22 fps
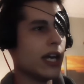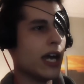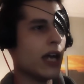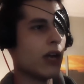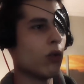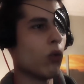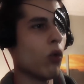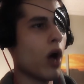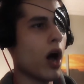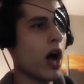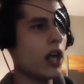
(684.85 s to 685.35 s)

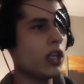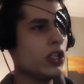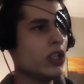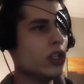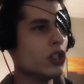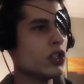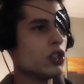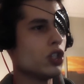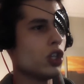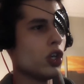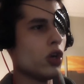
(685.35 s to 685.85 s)
And one,
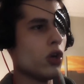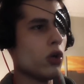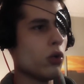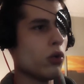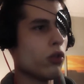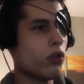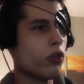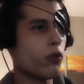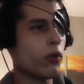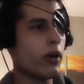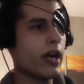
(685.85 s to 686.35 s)

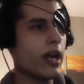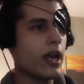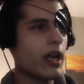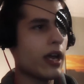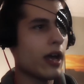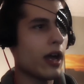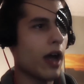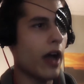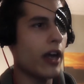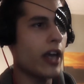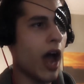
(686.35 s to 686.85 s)
two,
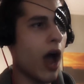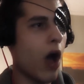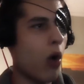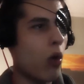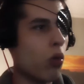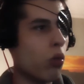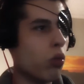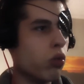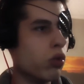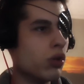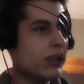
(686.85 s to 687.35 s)
three, I
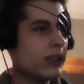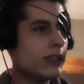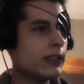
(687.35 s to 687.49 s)
go!